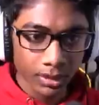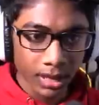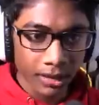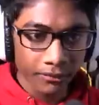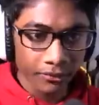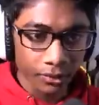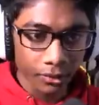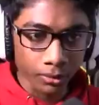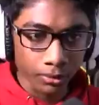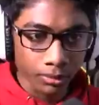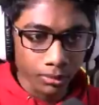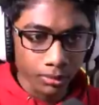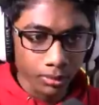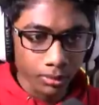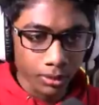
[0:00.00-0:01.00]
F you.
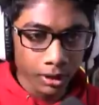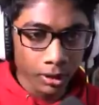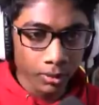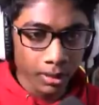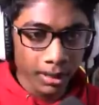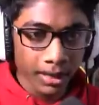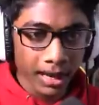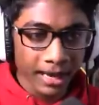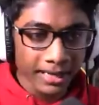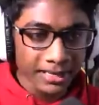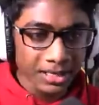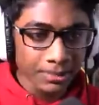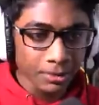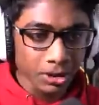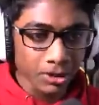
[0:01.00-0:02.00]
You know what? I
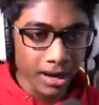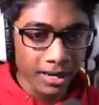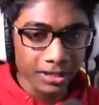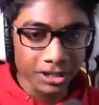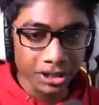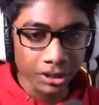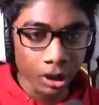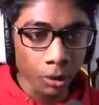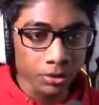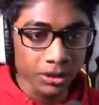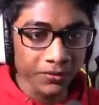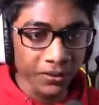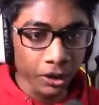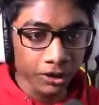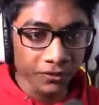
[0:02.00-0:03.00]
need some strategy. Oh, it's
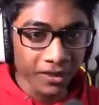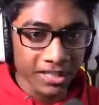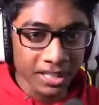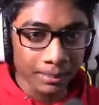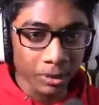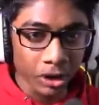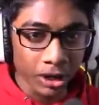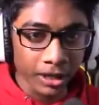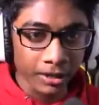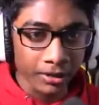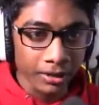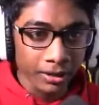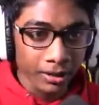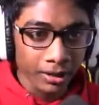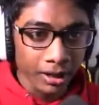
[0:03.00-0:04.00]
field phase. I'm good.
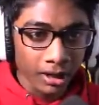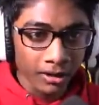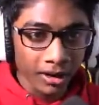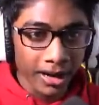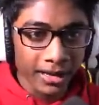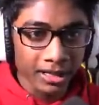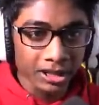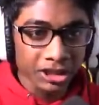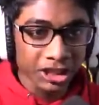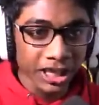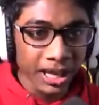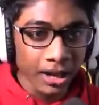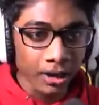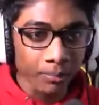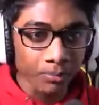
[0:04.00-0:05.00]
All right,
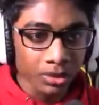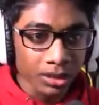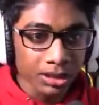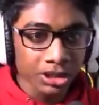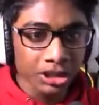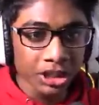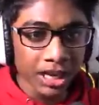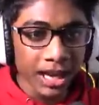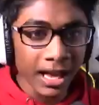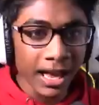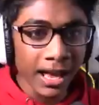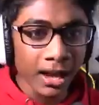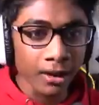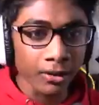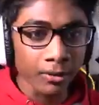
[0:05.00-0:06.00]
chill.
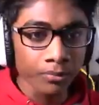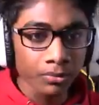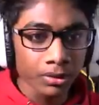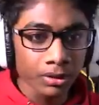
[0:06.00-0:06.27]
Chill.